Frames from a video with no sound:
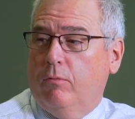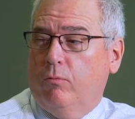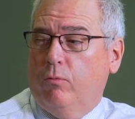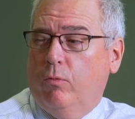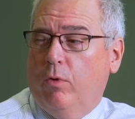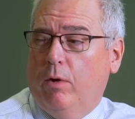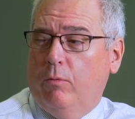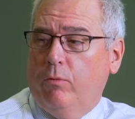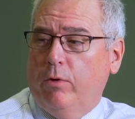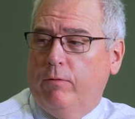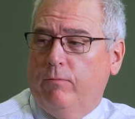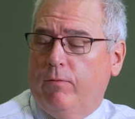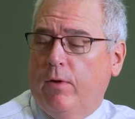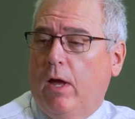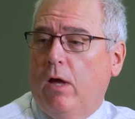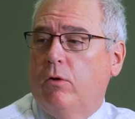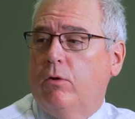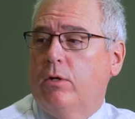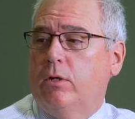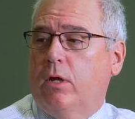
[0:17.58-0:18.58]
What we
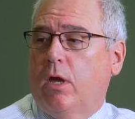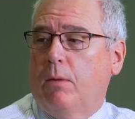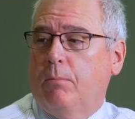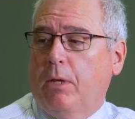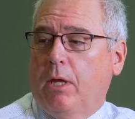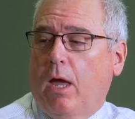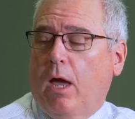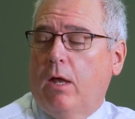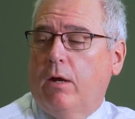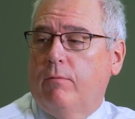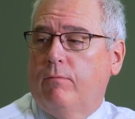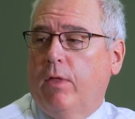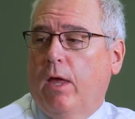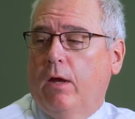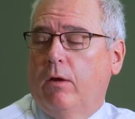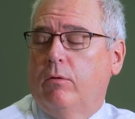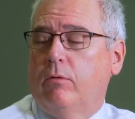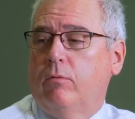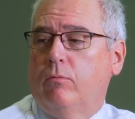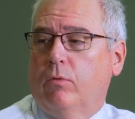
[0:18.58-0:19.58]
found coming out of
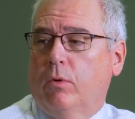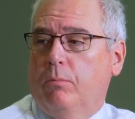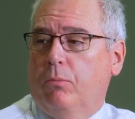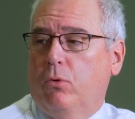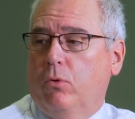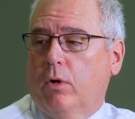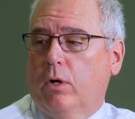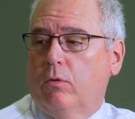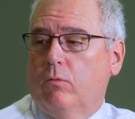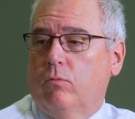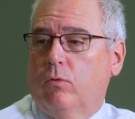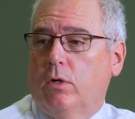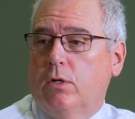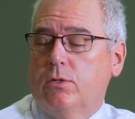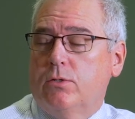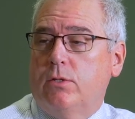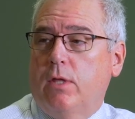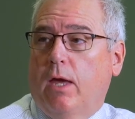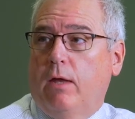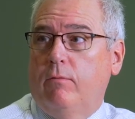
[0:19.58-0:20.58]
that report
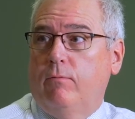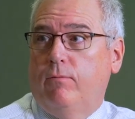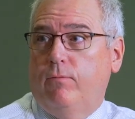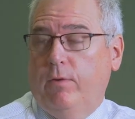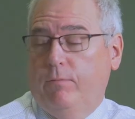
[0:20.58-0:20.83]
was that